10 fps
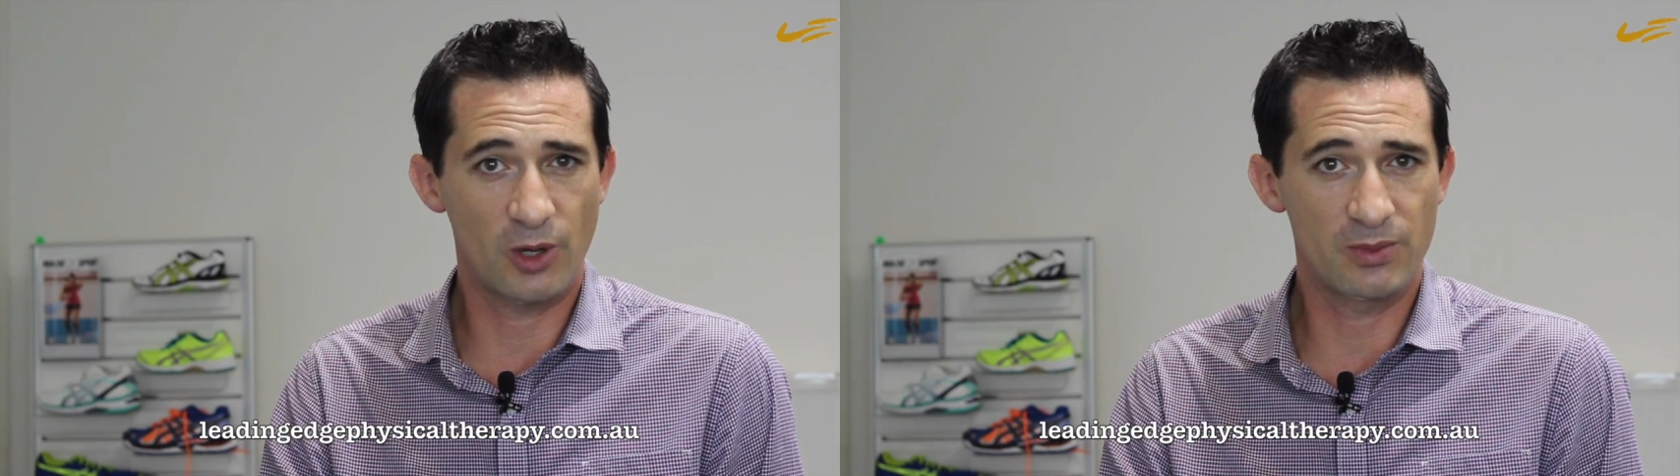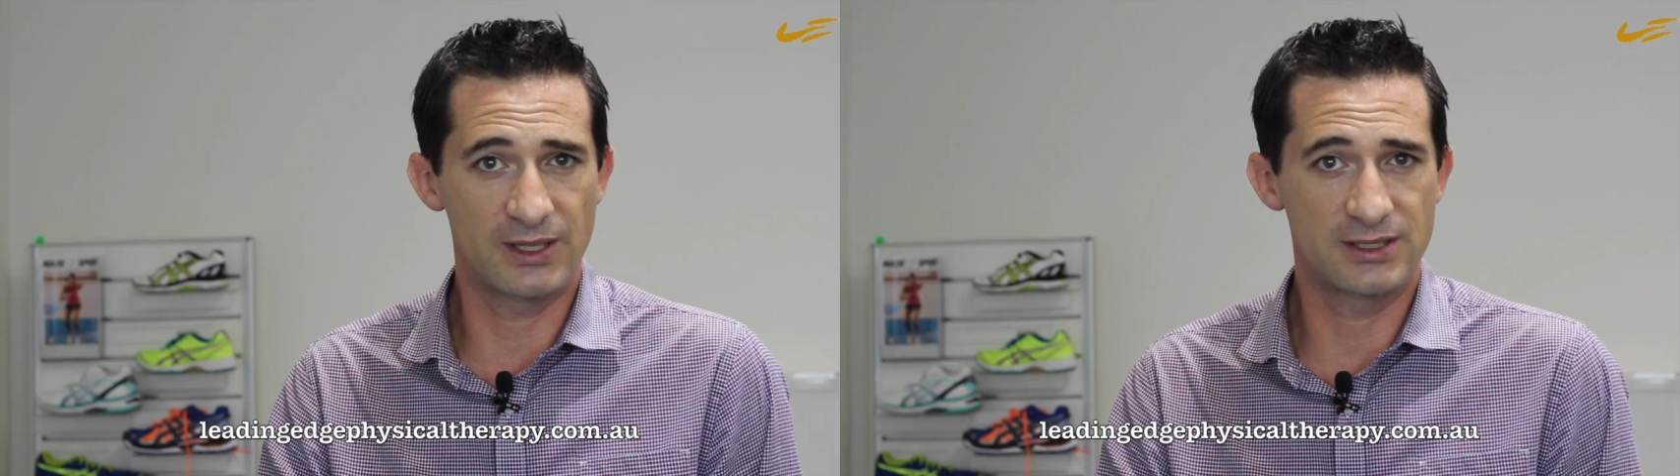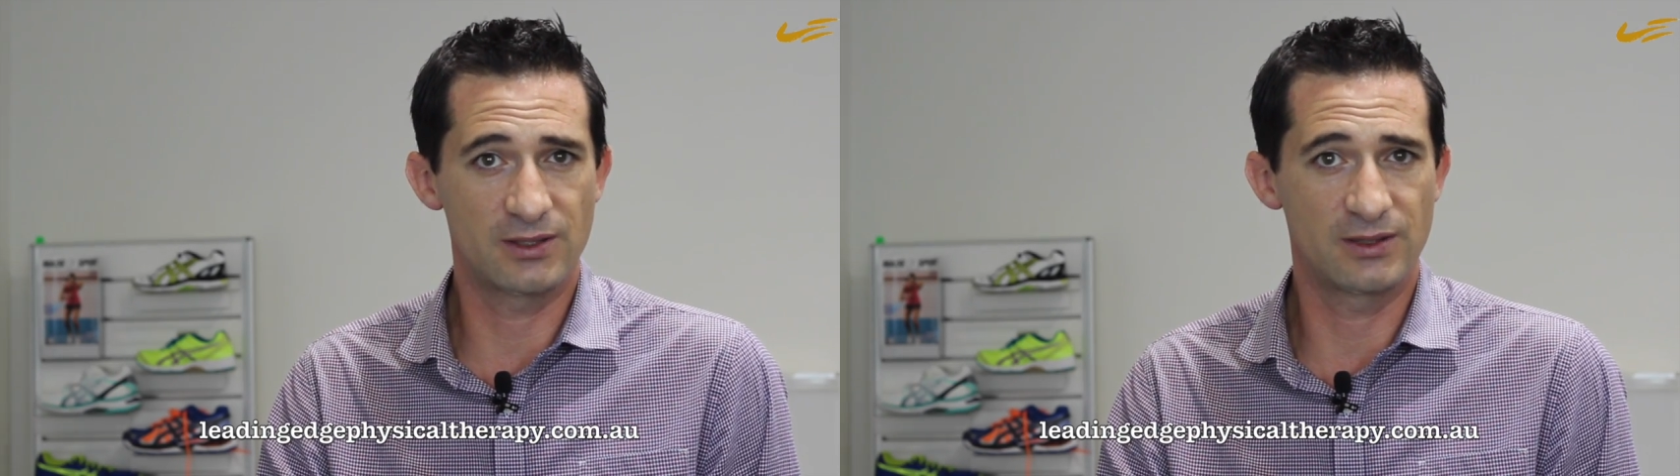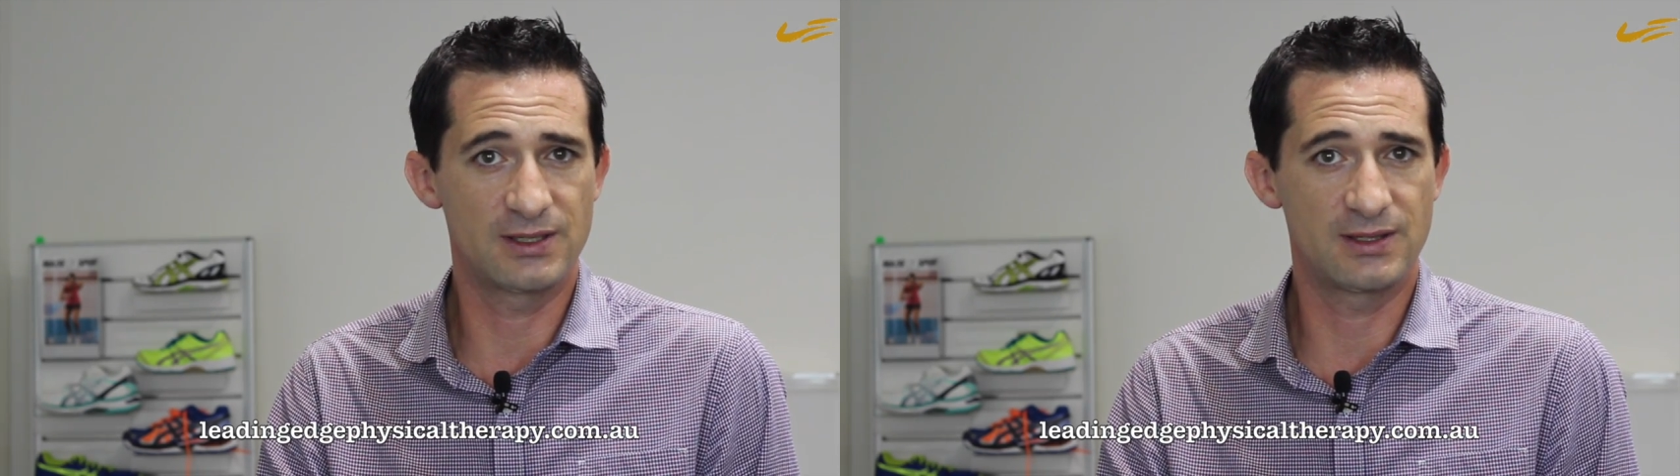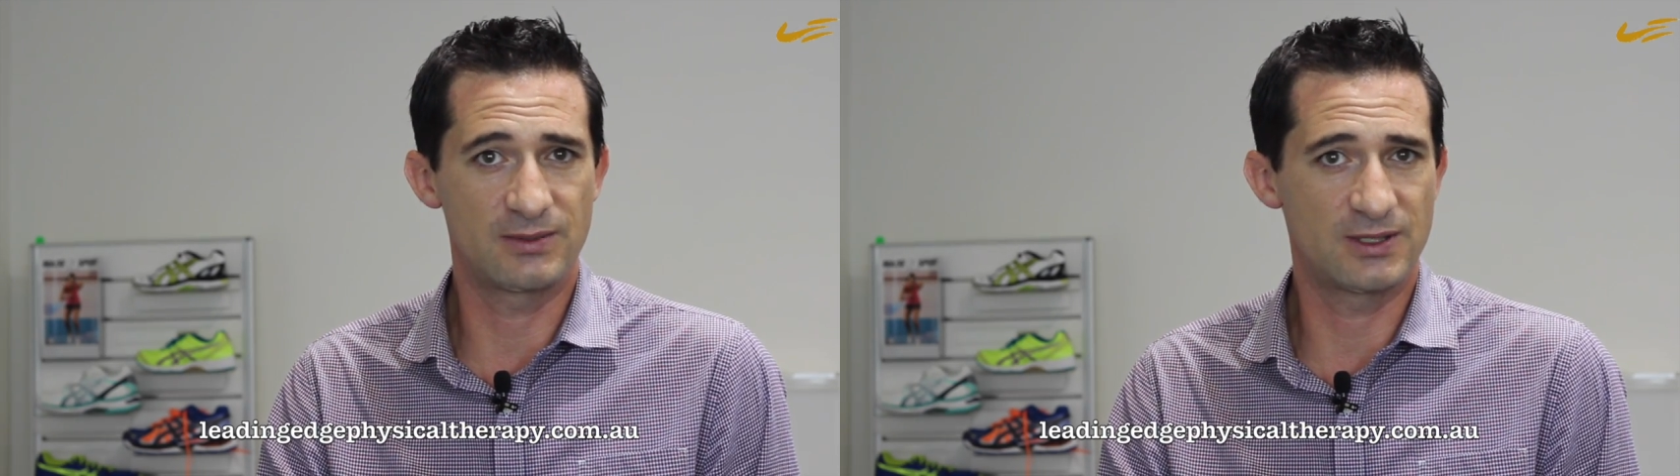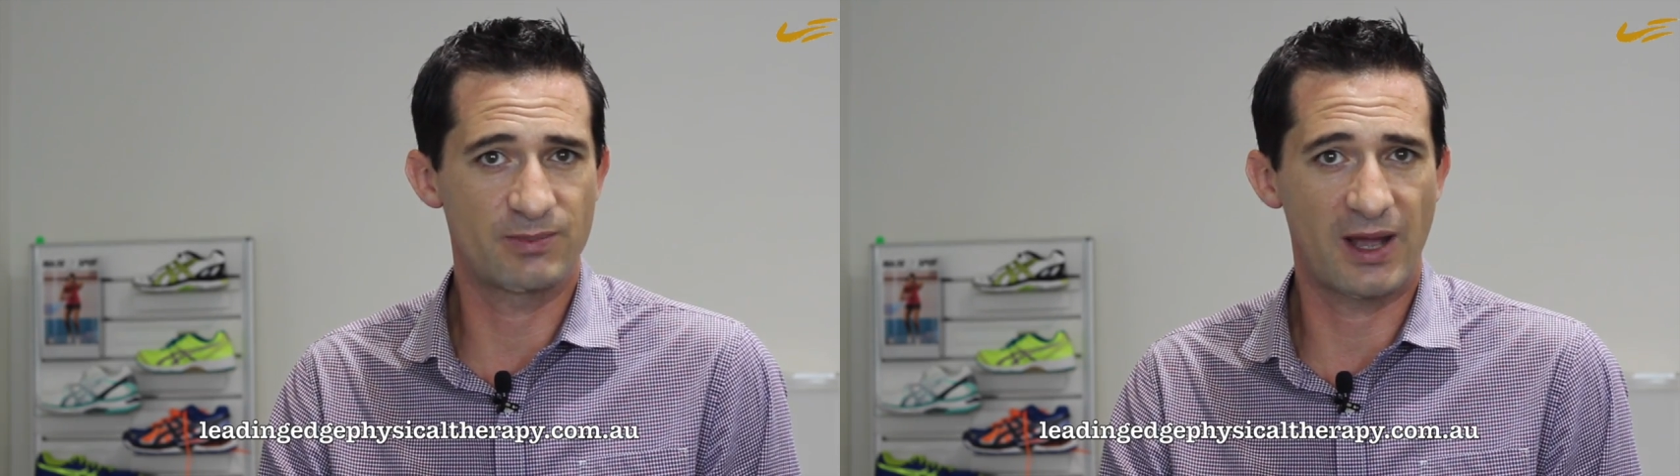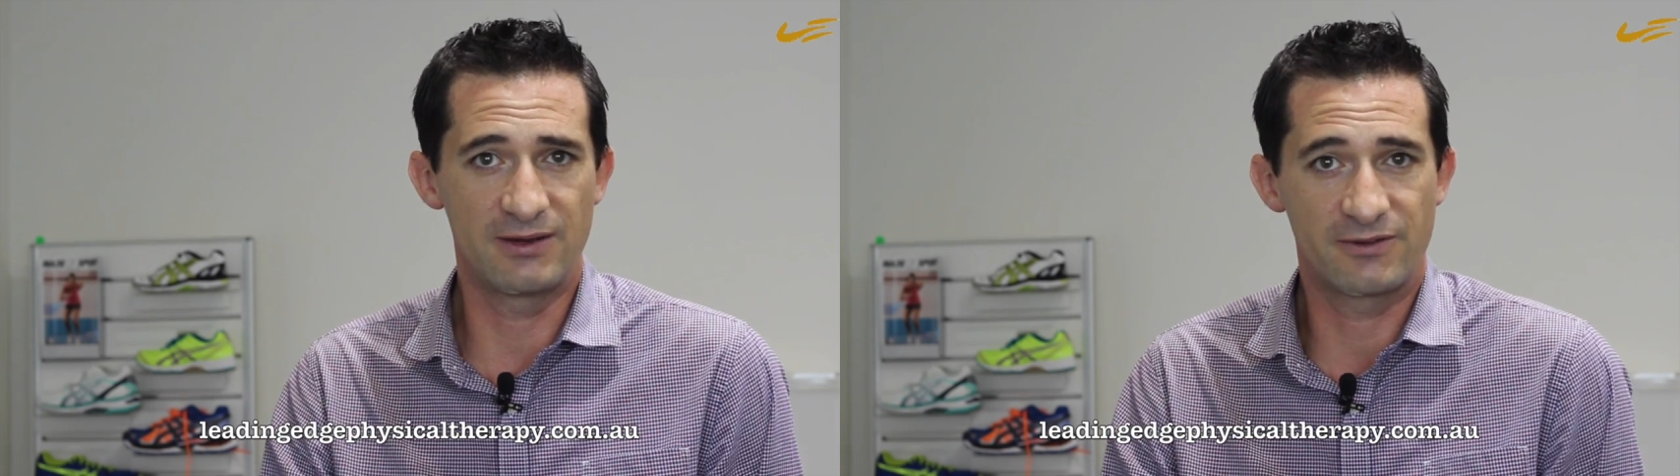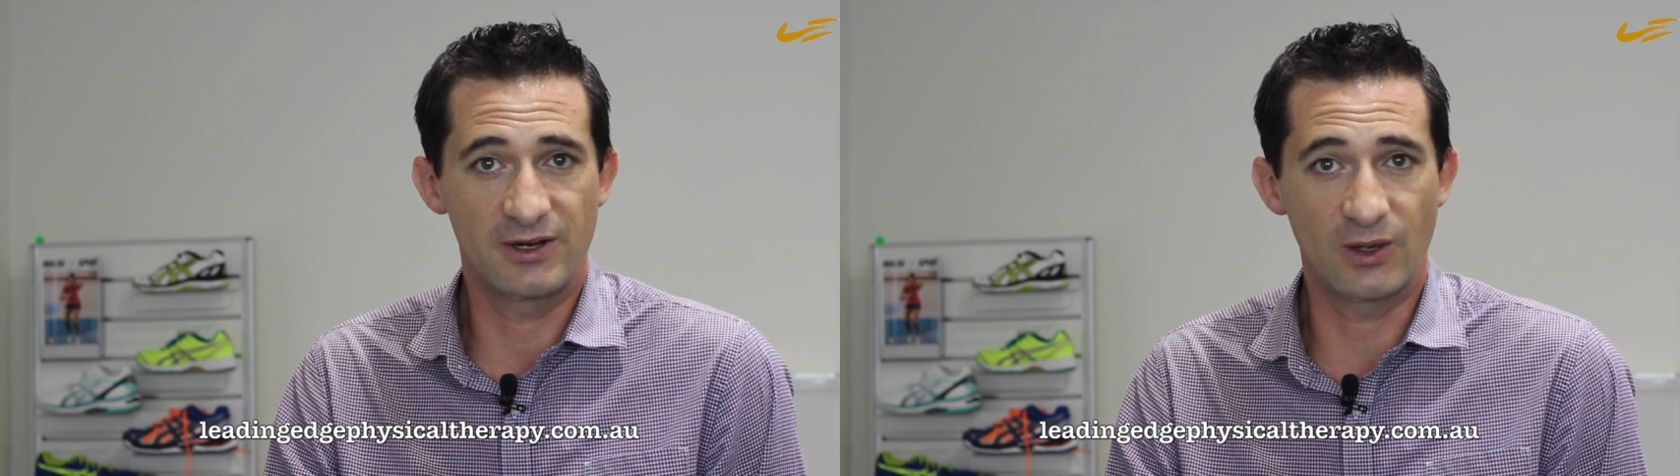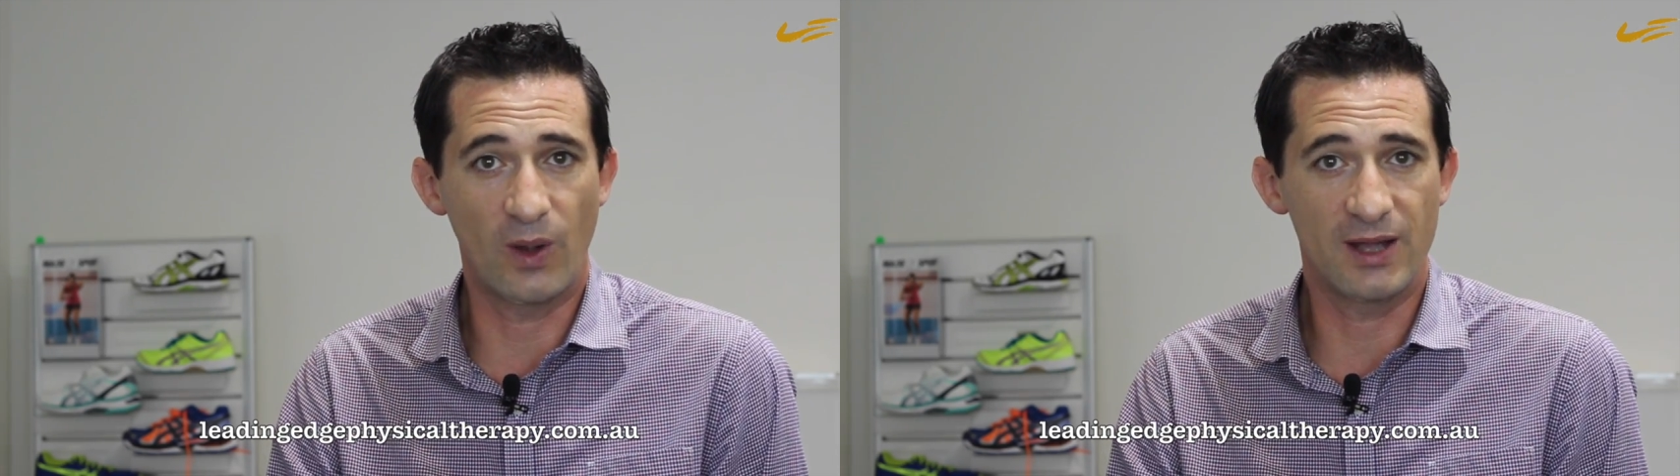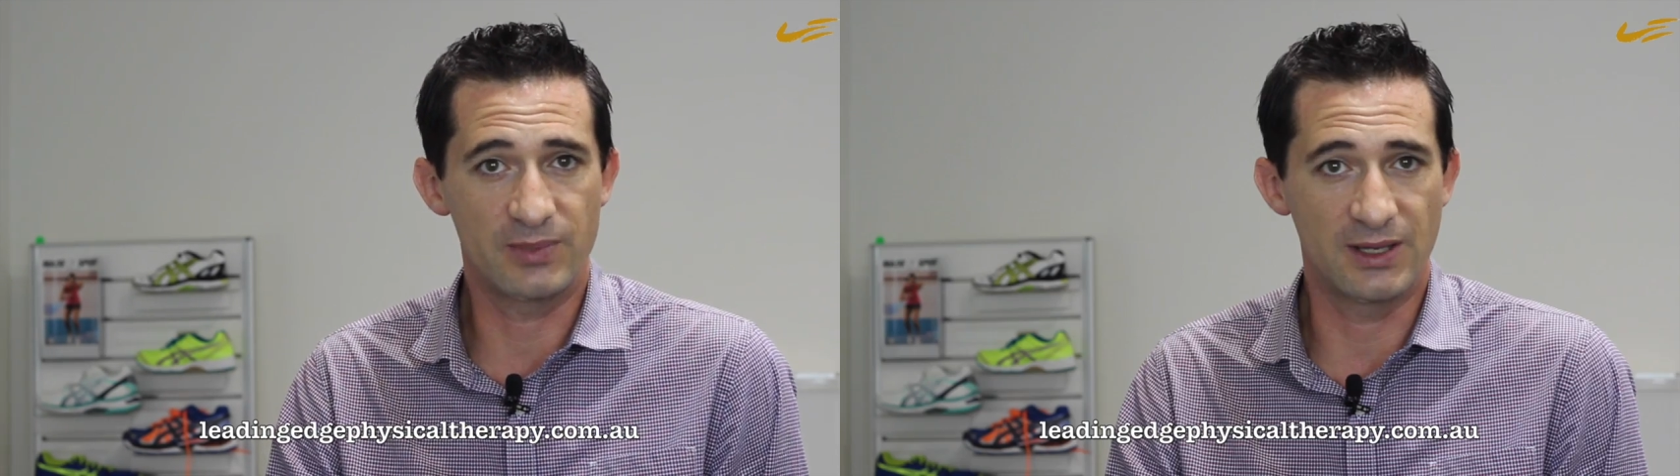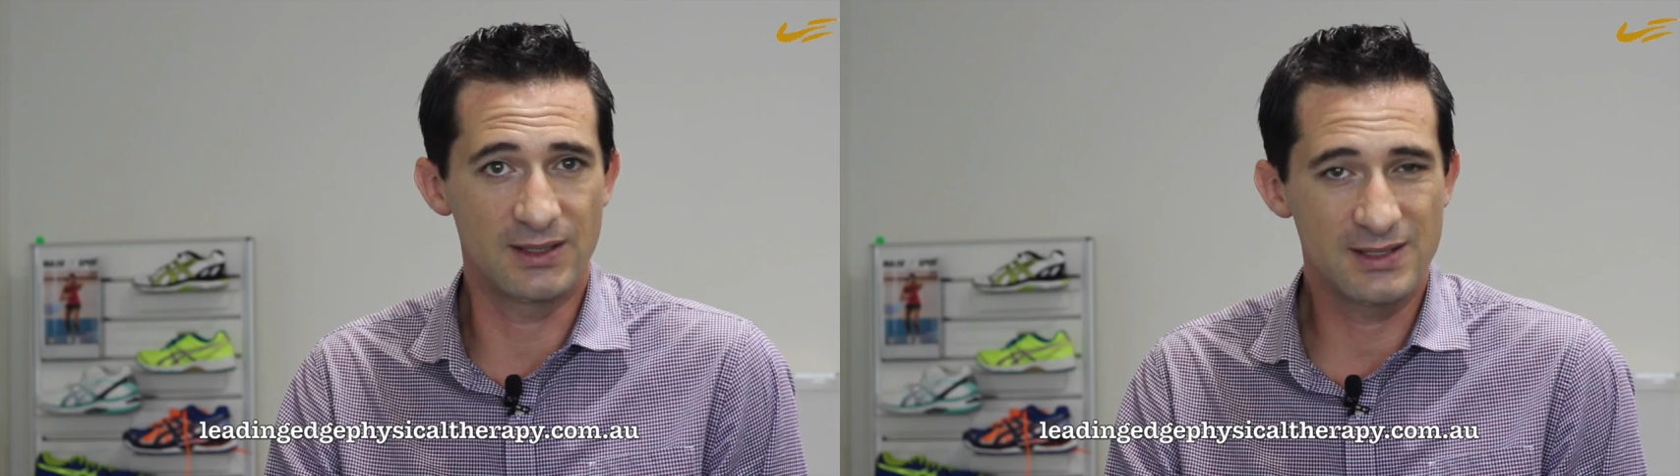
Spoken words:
probably until it's pain-free to weight bear,